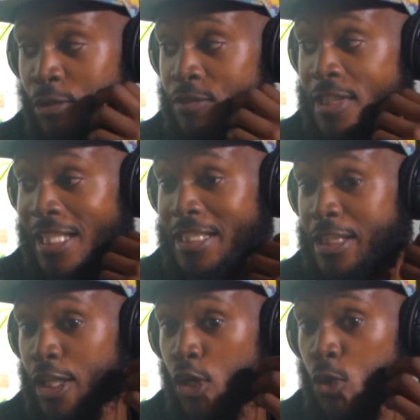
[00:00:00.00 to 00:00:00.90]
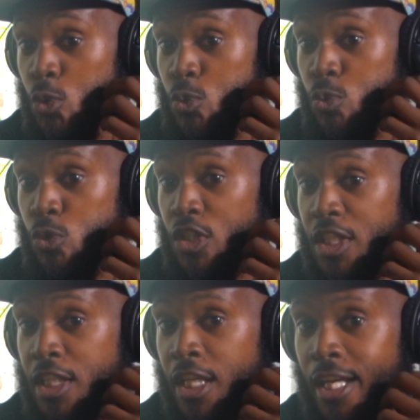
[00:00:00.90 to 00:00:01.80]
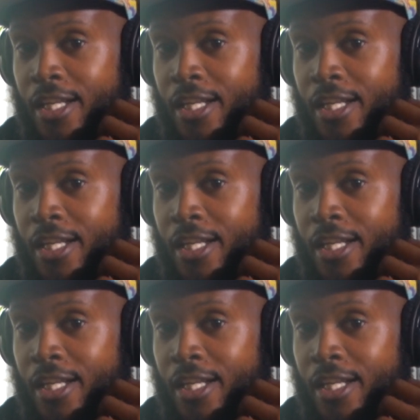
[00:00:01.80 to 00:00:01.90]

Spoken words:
It's like it's the cocaine.